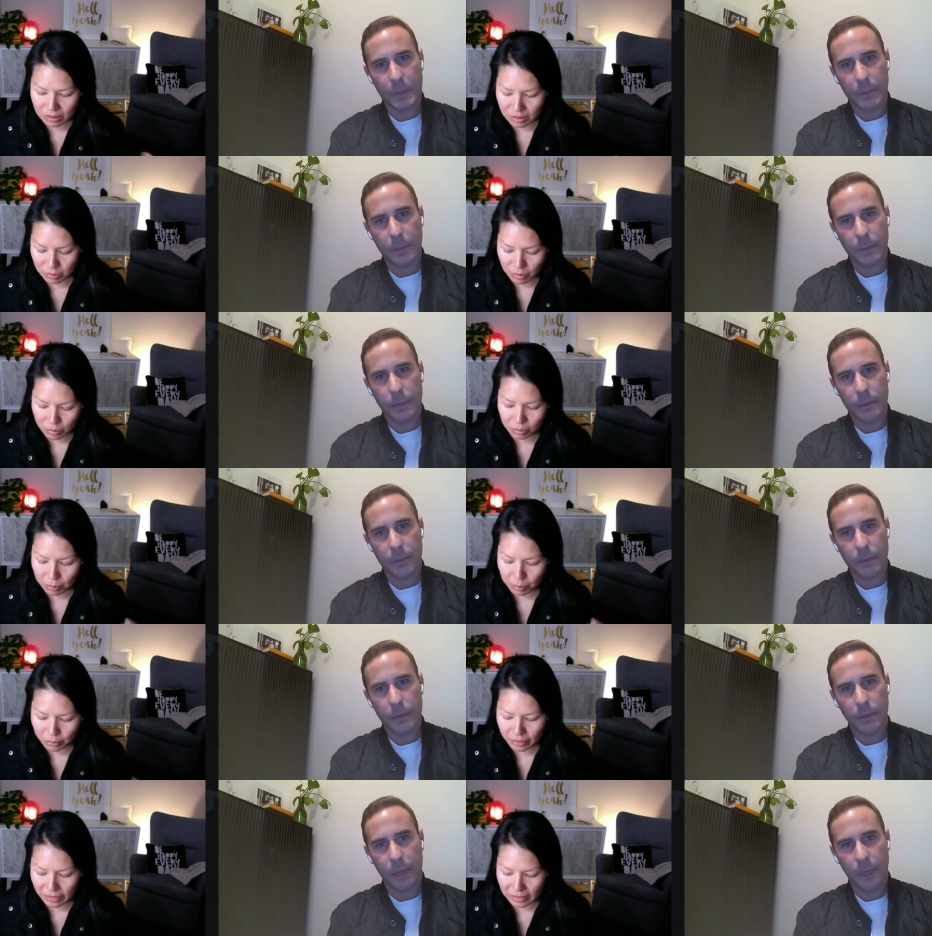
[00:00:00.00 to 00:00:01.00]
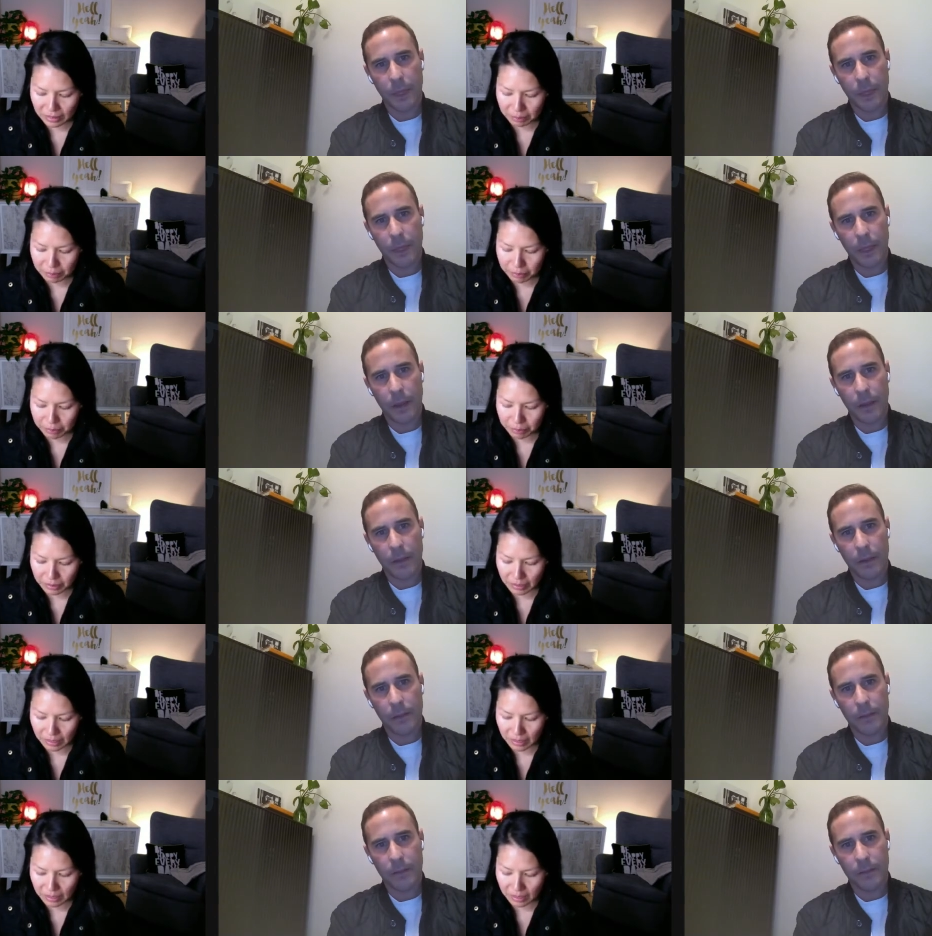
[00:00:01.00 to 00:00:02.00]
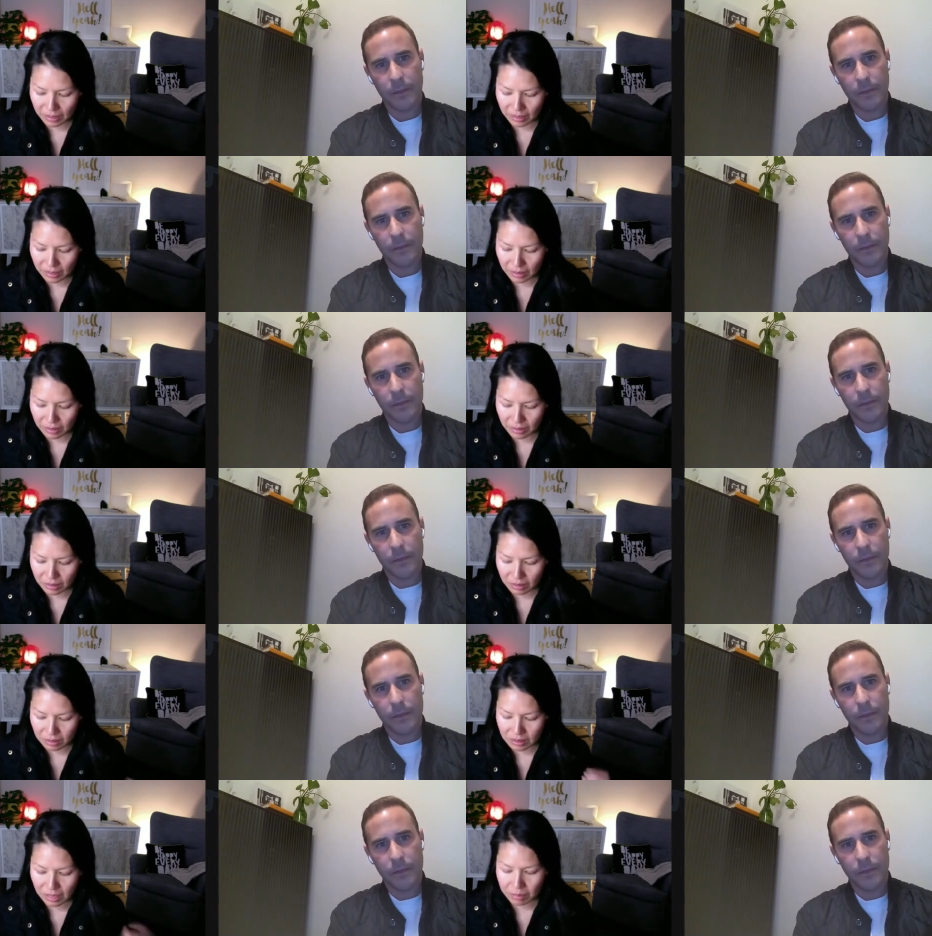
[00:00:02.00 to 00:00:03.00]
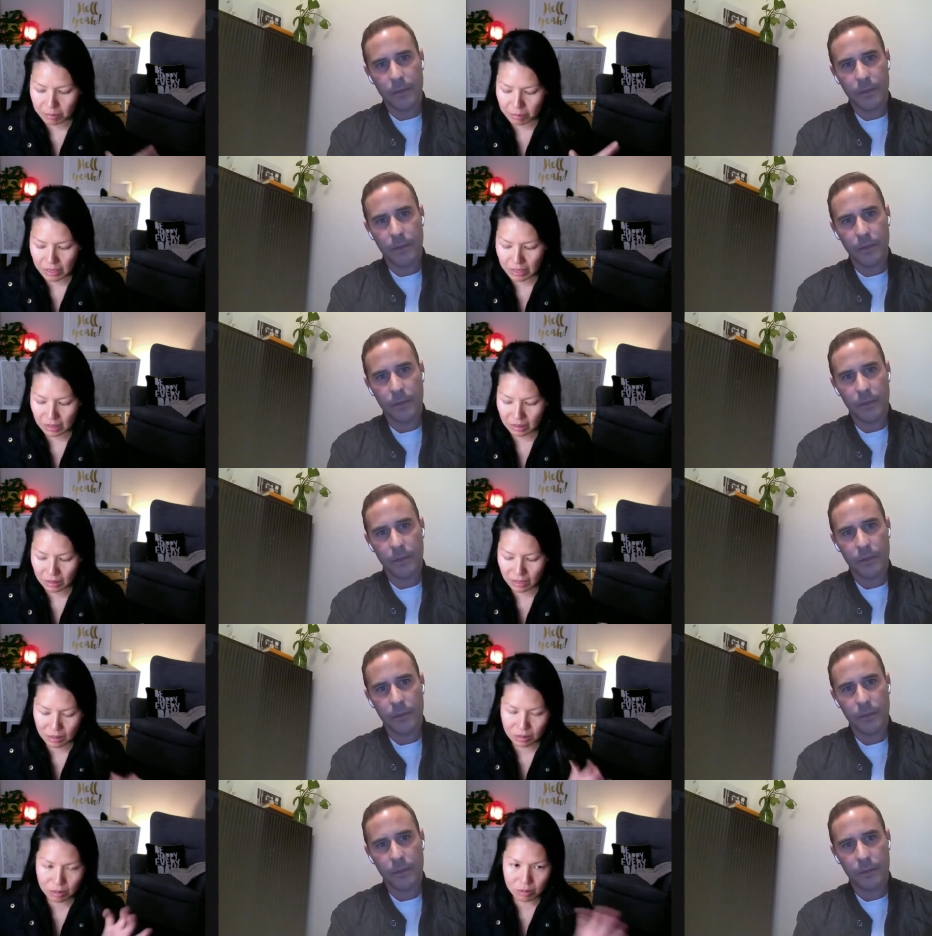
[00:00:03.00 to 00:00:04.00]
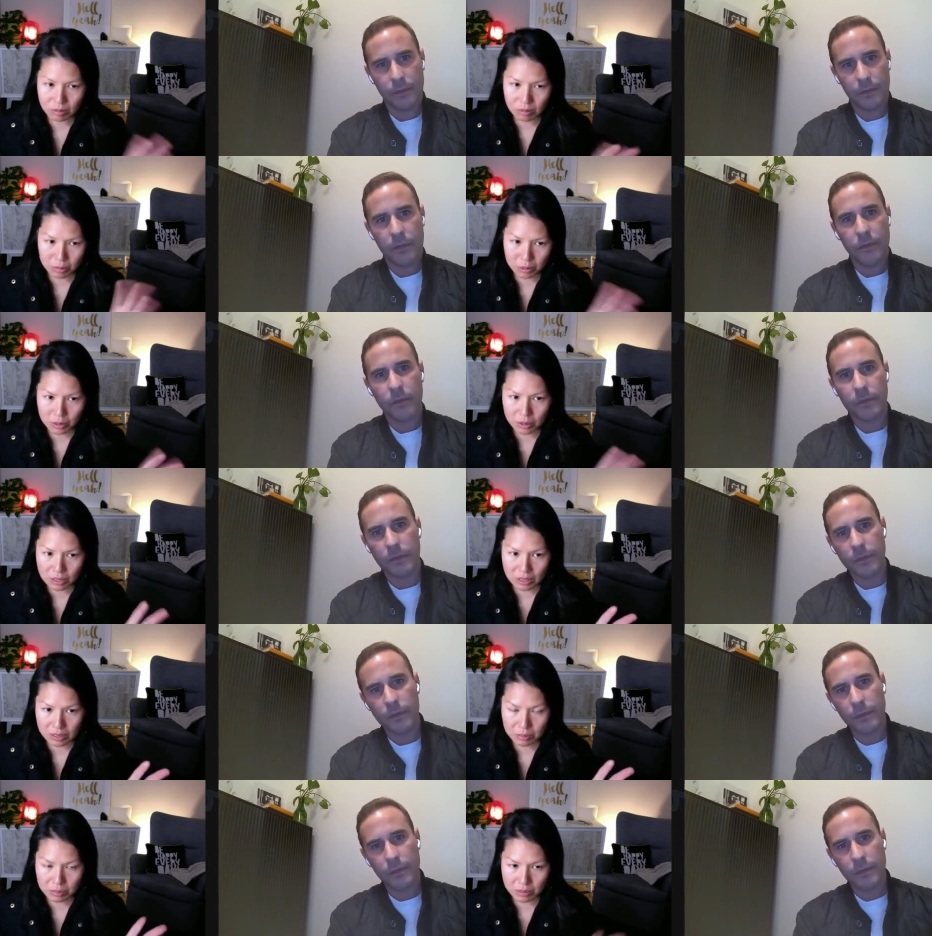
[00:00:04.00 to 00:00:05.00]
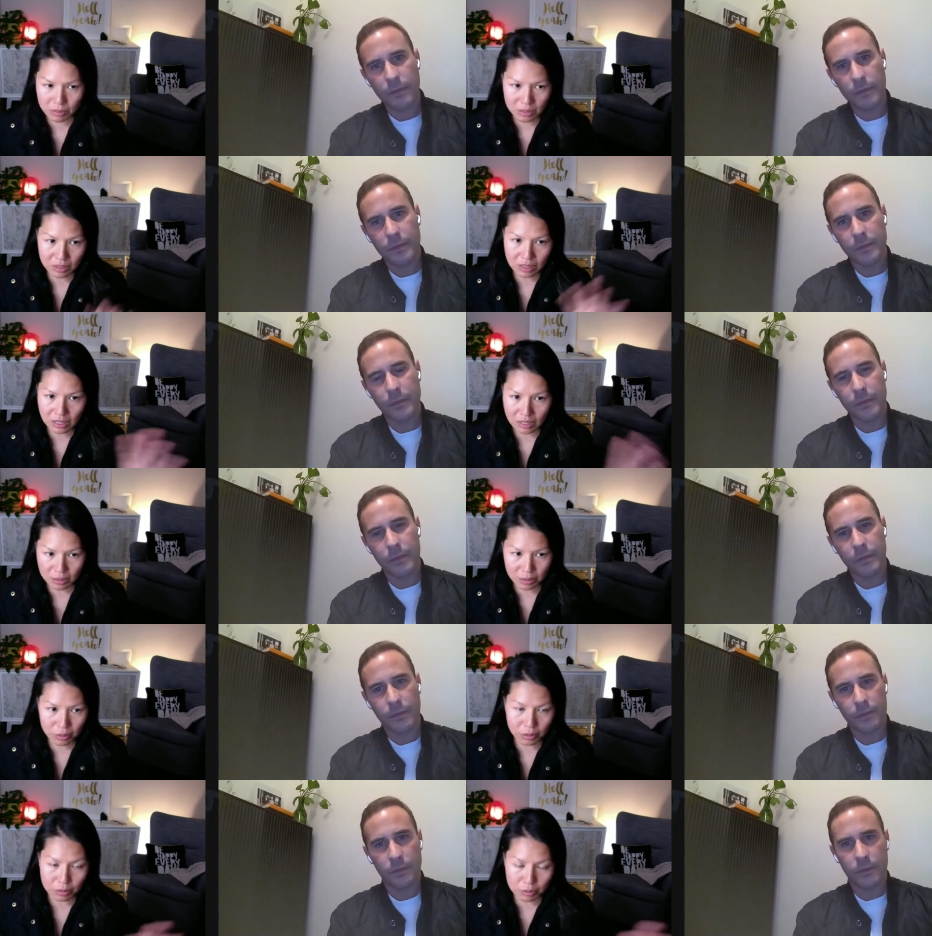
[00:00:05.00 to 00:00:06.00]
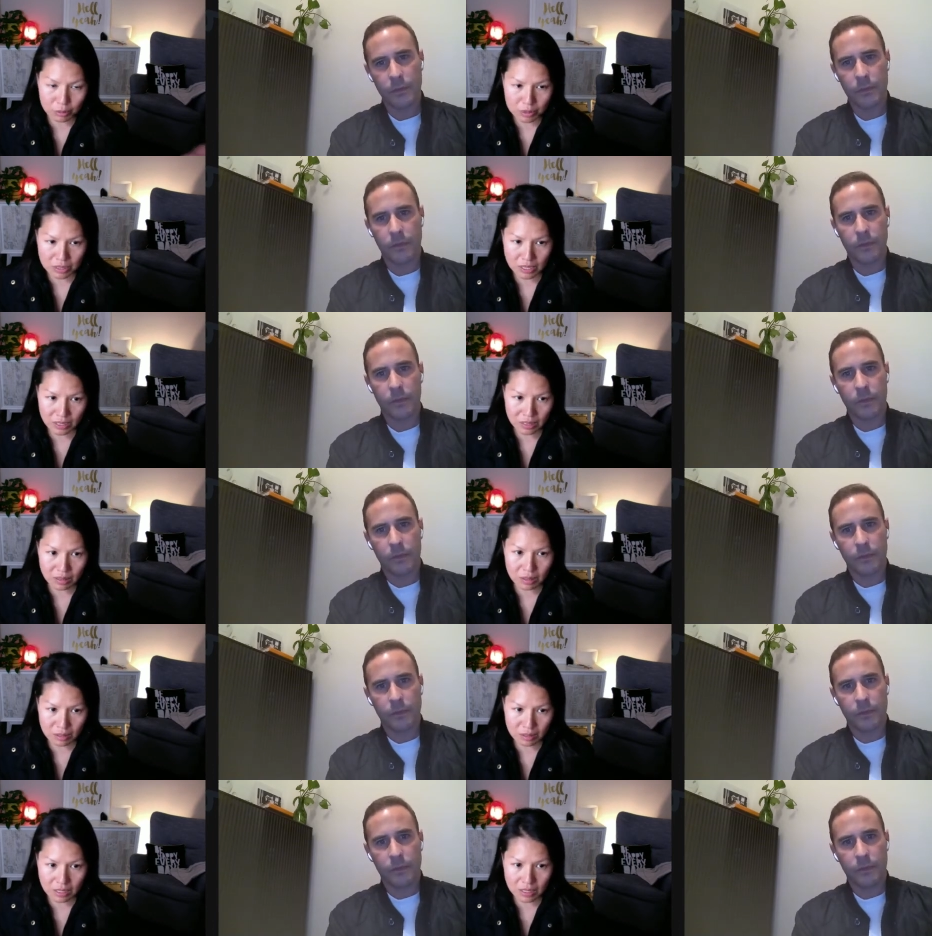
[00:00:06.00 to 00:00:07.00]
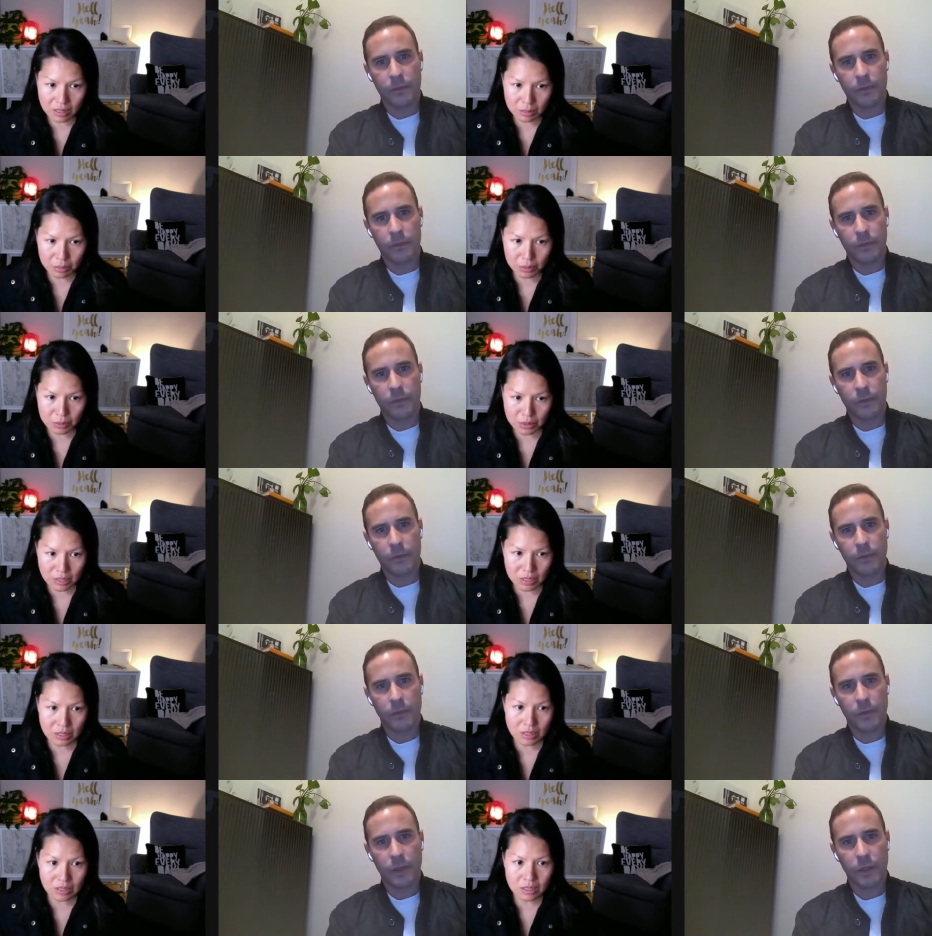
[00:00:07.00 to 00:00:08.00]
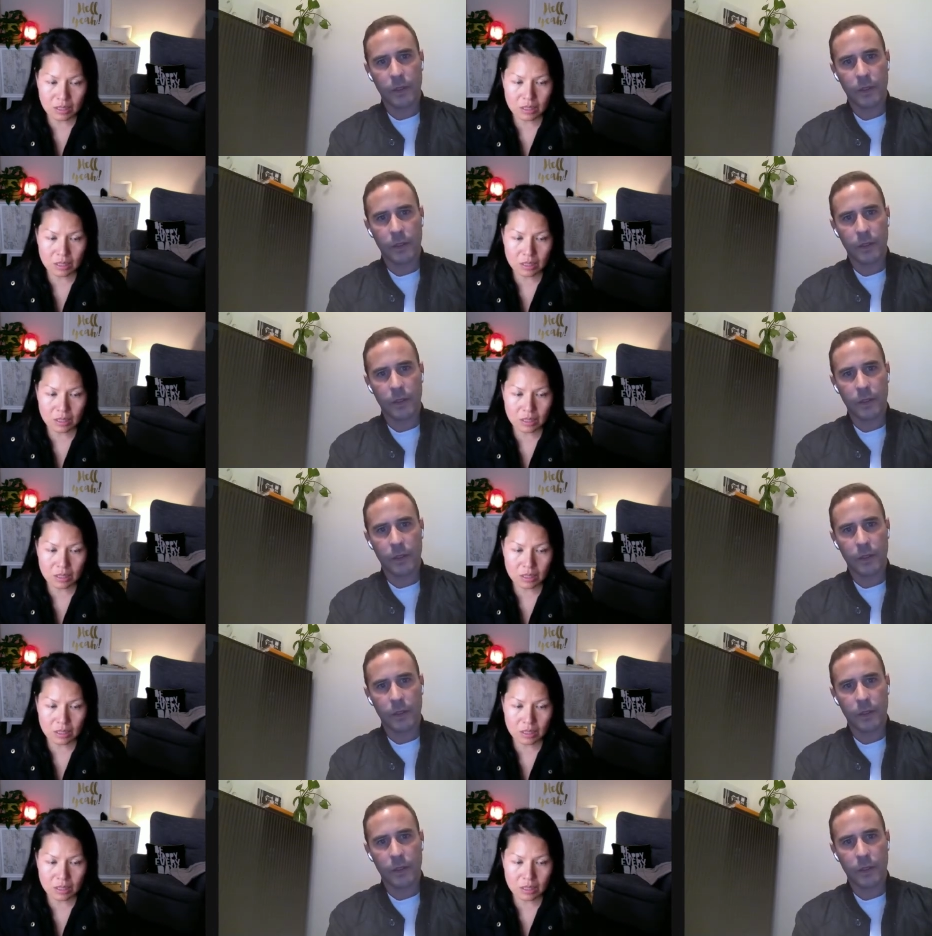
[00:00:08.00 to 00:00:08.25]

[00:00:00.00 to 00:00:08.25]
Speaker 1: in terms of the planning. And does that mean that you're, you know, you guys specifically aren't going through a tender tender process?